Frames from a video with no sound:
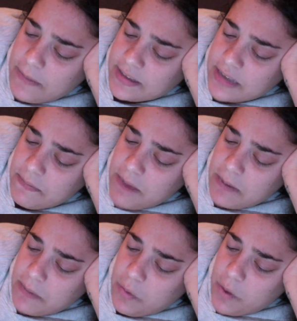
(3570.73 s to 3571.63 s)
as I made
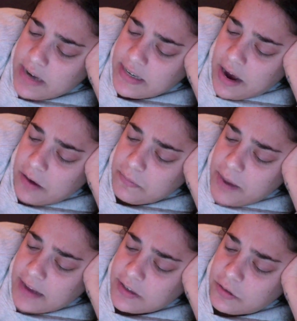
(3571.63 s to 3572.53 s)
my way down
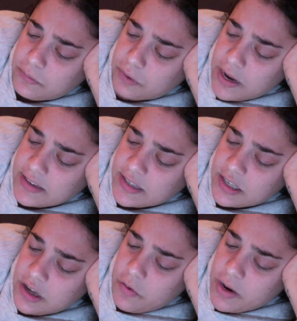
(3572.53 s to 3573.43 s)
past her breasts,
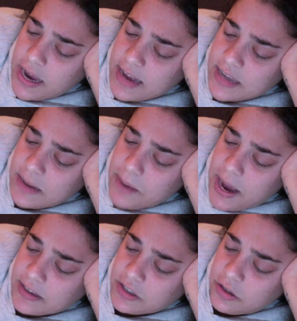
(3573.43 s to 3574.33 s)
slowing as I
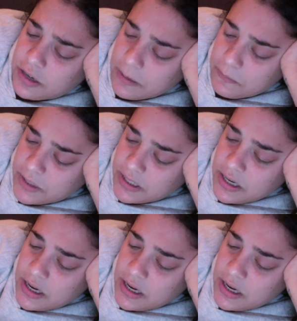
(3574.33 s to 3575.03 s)
passed her hips,